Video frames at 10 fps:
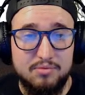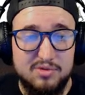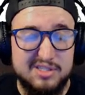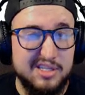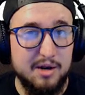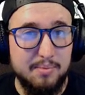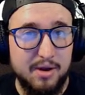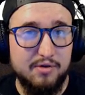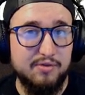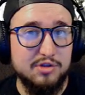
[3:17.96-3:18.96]
set up
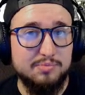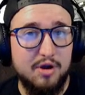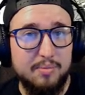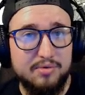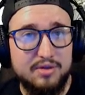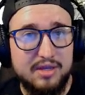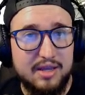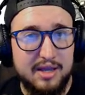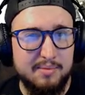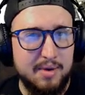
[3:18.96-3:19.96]
microphones
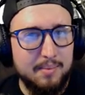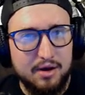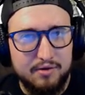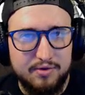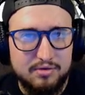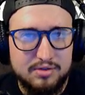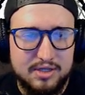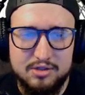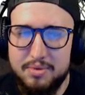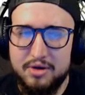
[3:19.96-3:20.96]
properly, and my microphone
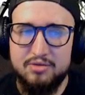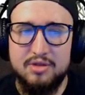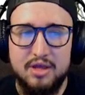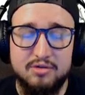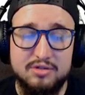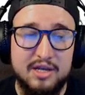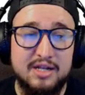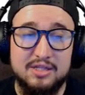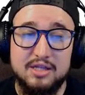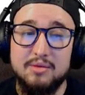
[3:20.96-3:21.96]
sounds better than theirs. And
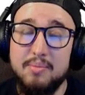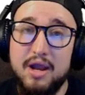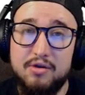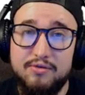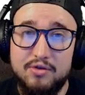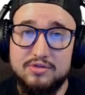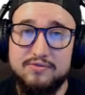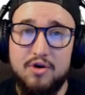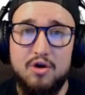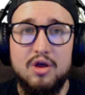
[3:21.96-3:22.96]
it's not the microphone's
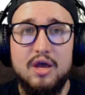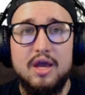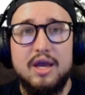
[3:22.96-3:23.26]
fault.